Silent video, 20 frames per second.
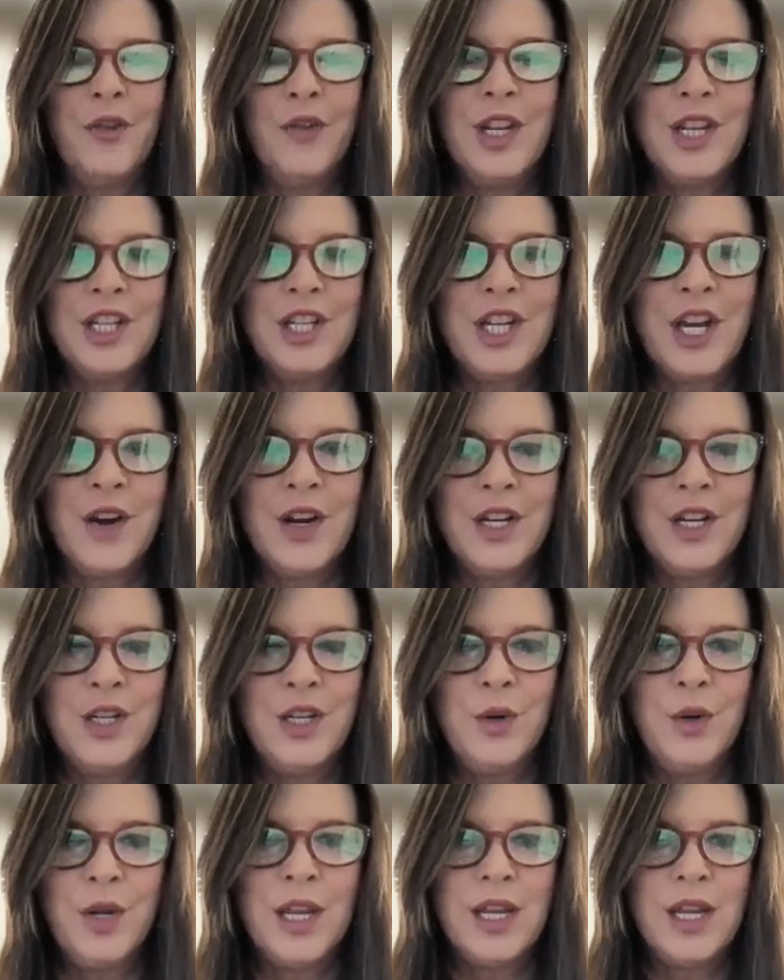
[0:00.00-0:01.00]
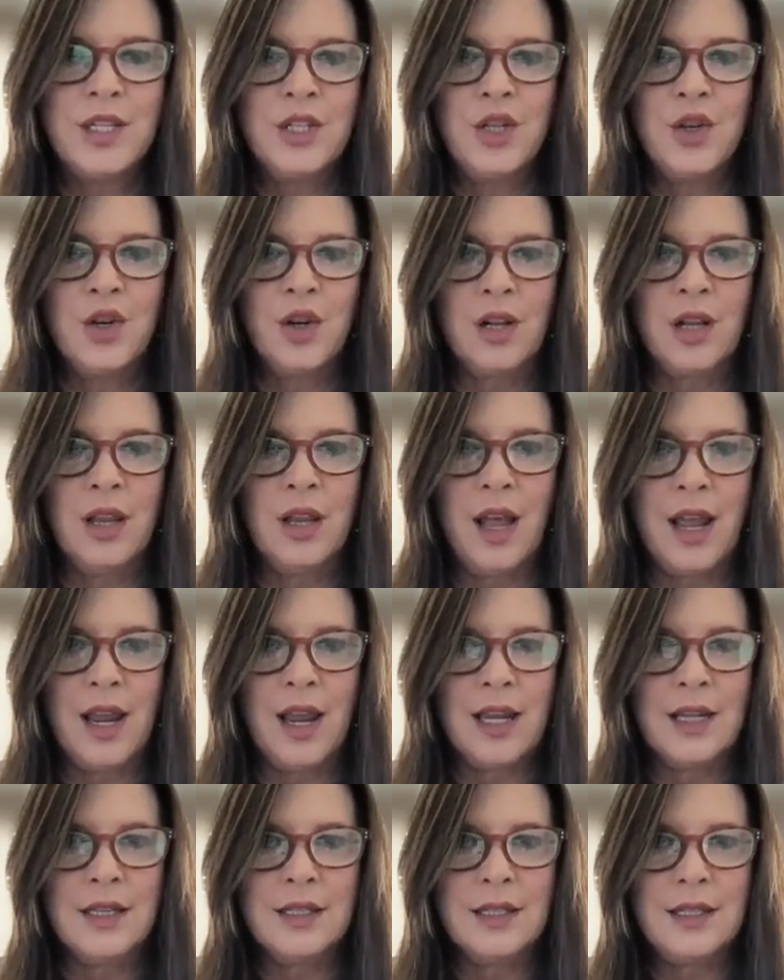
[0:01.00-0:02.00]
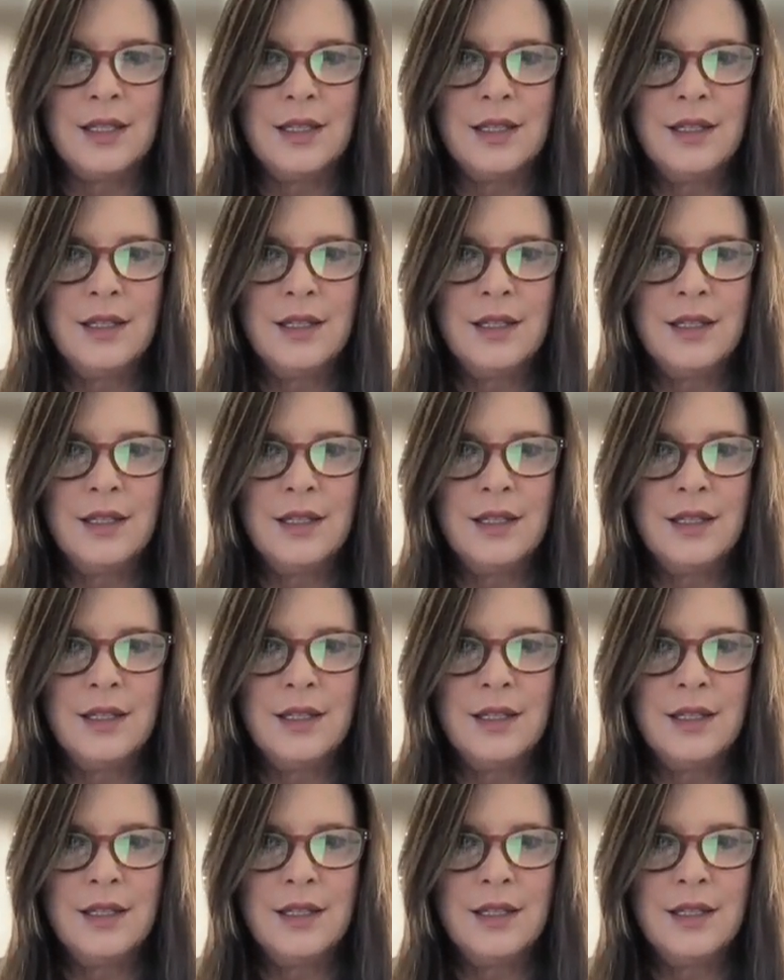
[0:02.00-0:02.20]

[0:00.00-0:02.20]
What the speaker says: fiduciary duty is to your client,